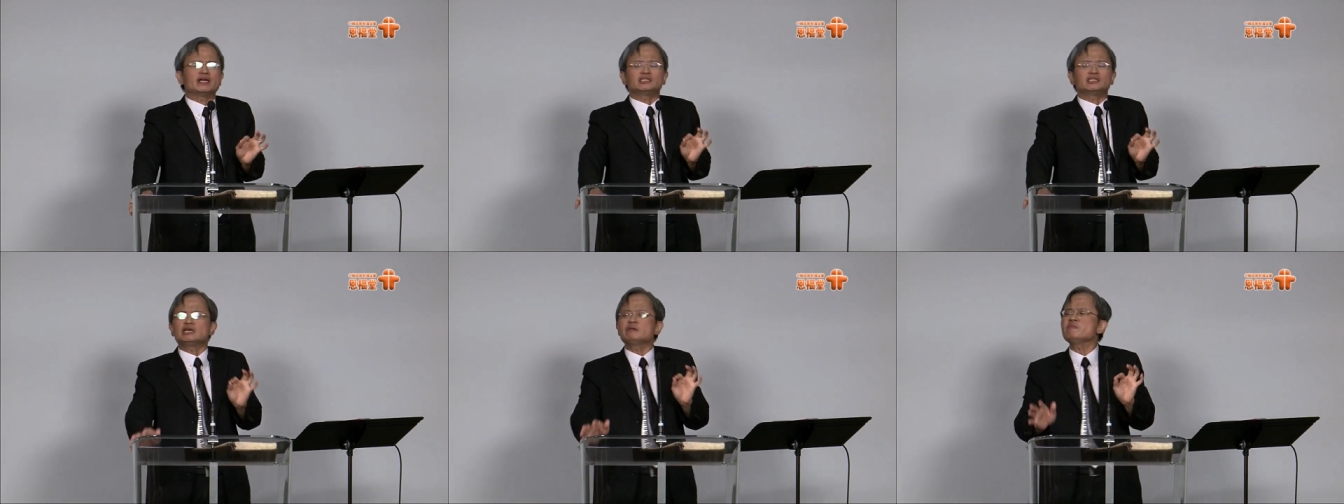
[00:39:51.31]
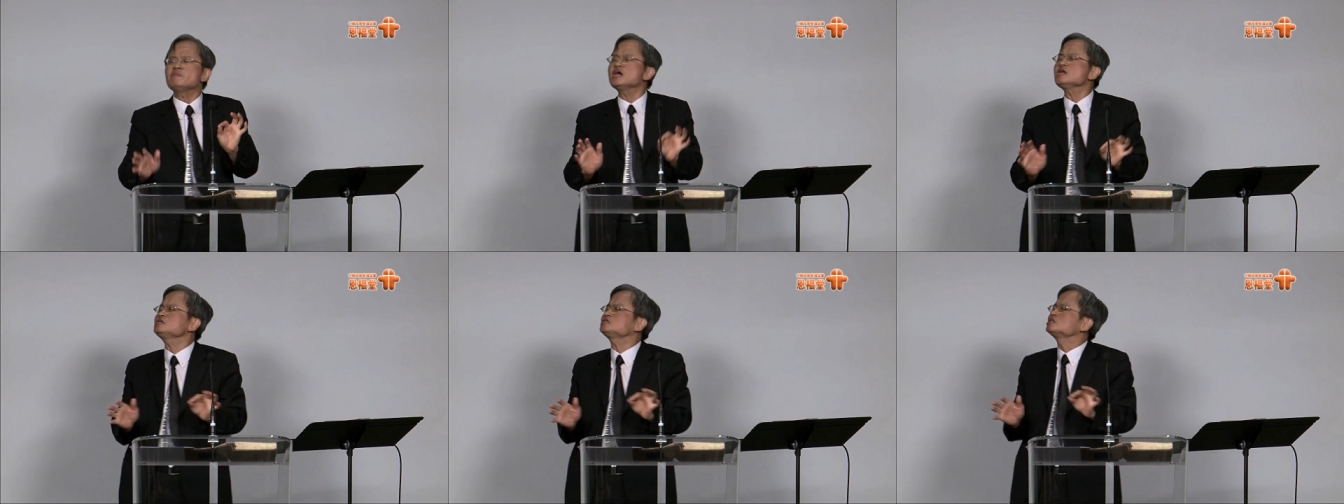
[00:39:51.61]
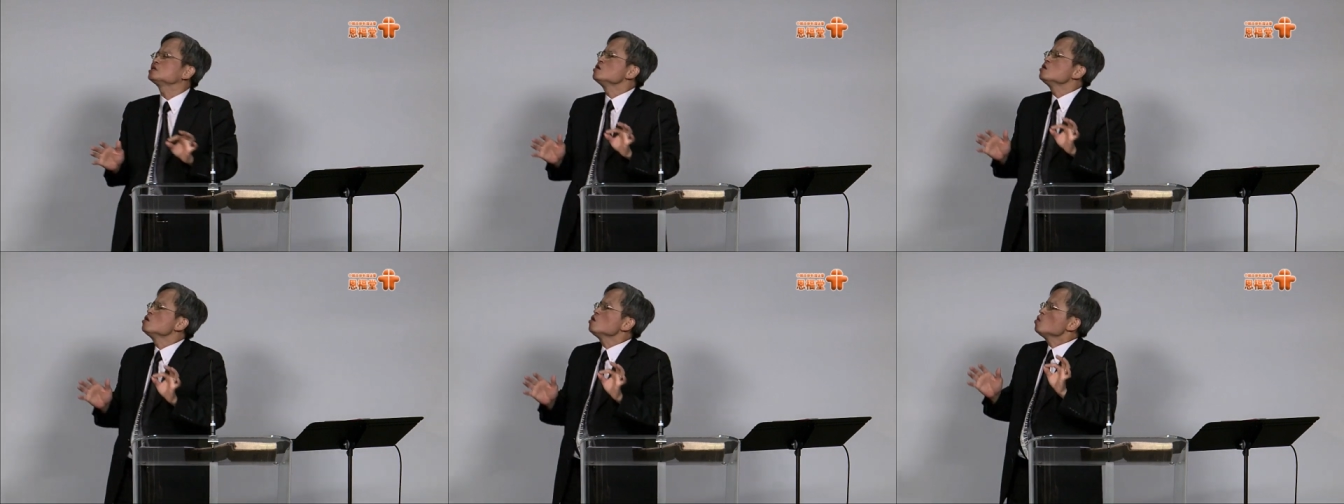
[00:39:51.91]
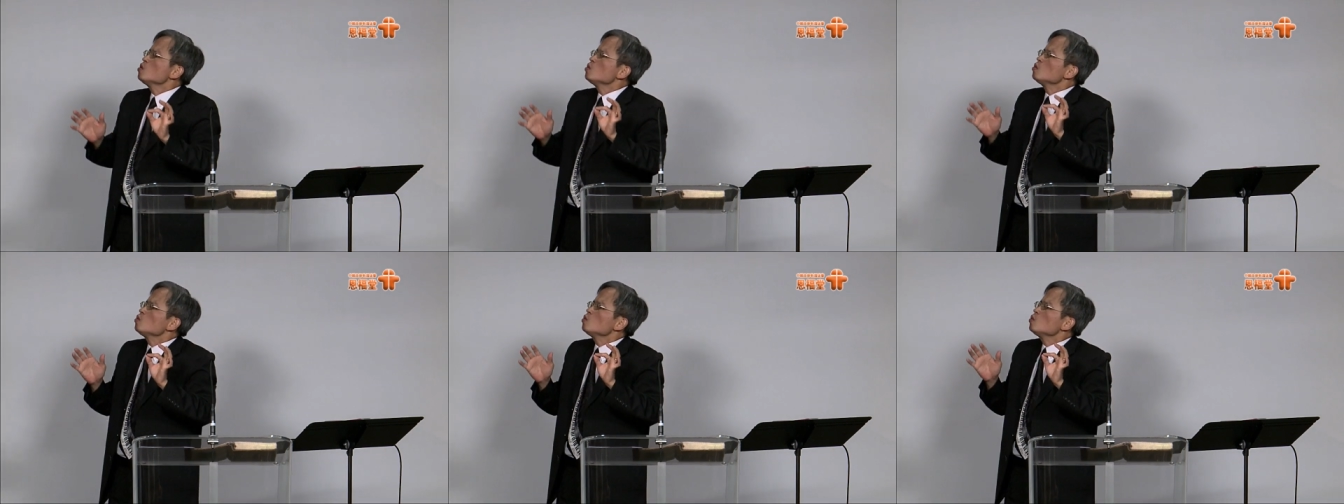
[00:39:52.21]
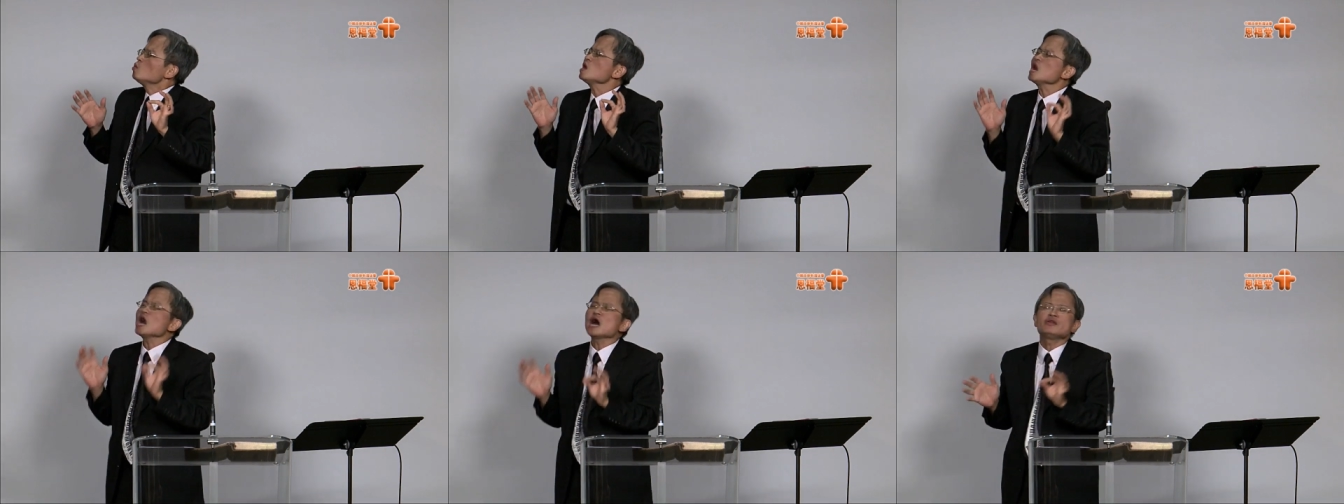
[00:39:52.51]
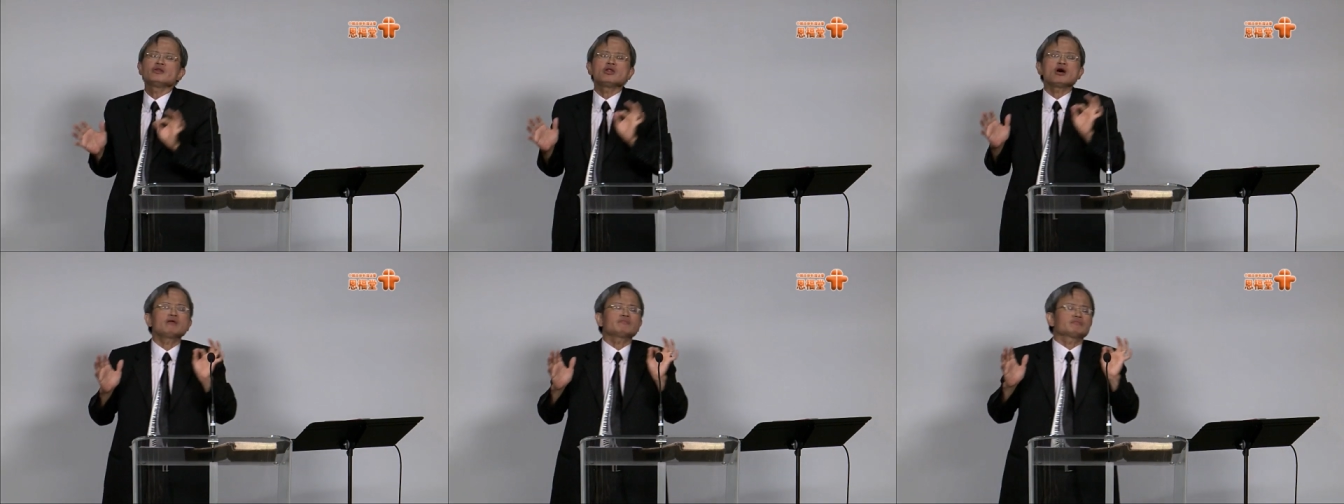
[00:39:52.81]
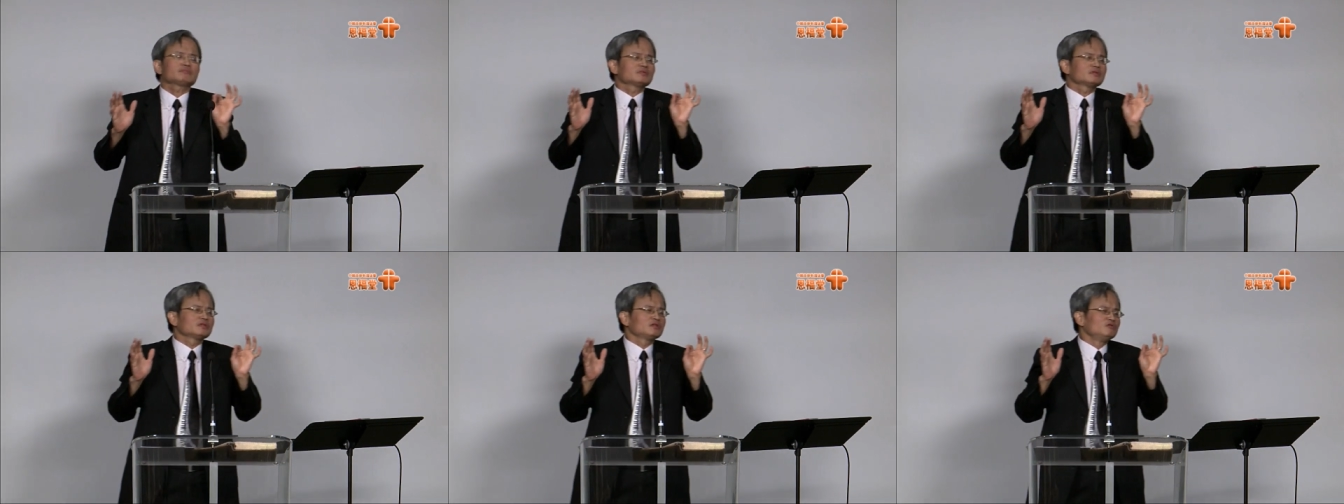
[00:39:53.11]
It means we are not
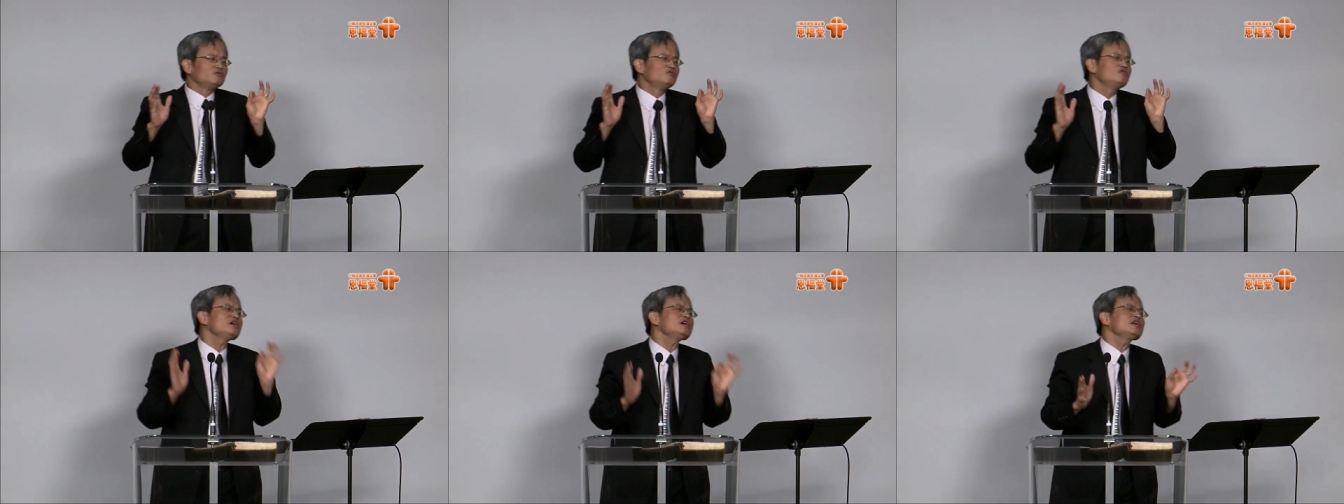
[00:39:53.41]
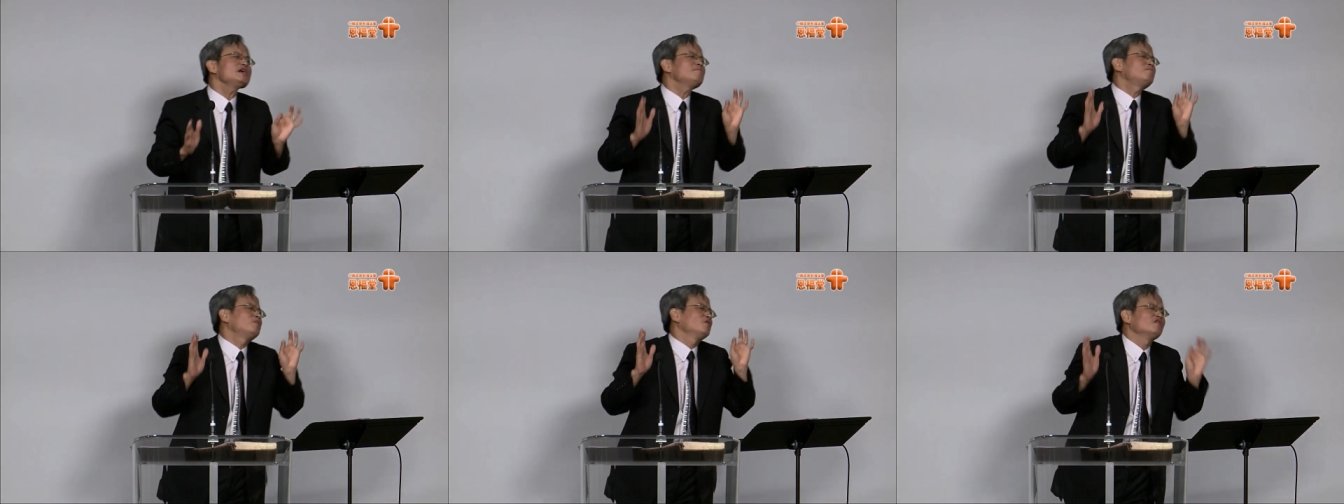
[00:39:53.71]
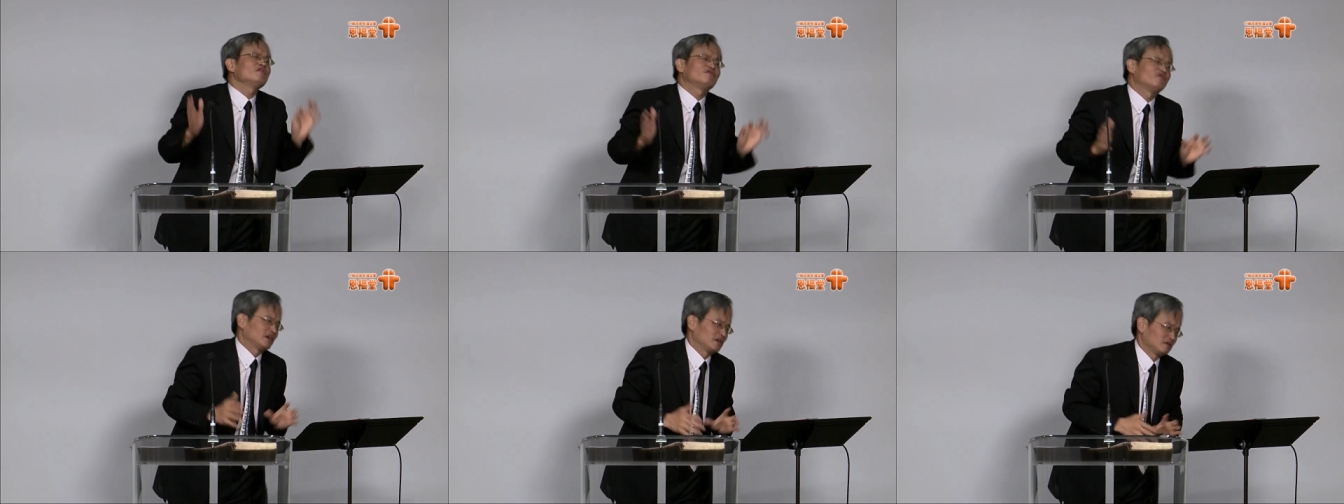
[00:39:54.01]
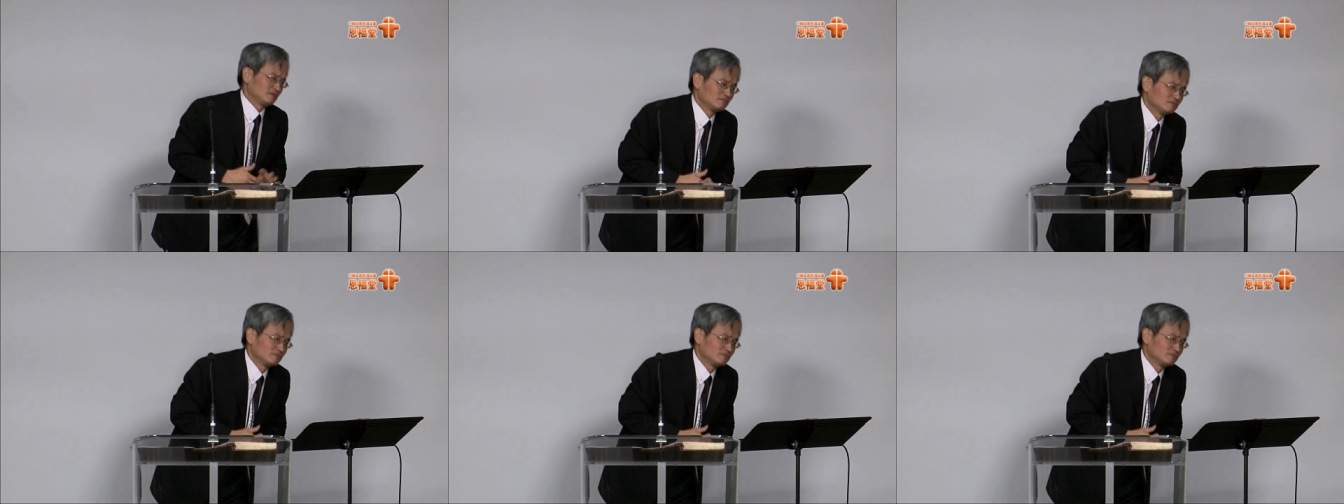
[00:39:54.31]
really perfect.